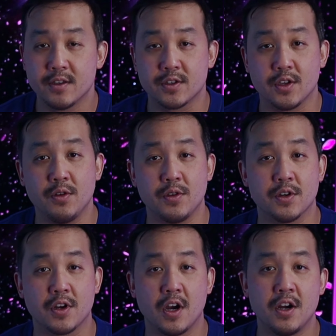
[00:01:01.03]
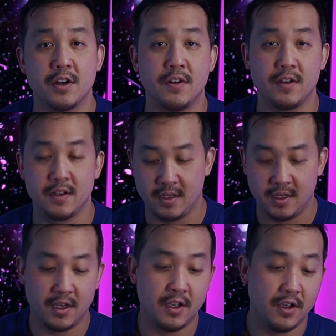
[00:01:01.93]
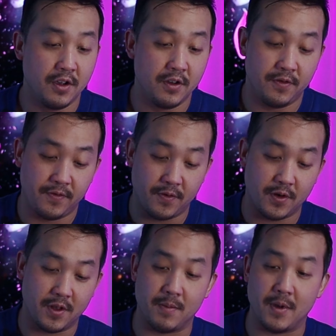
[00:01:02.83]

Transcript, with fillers: So, your card for the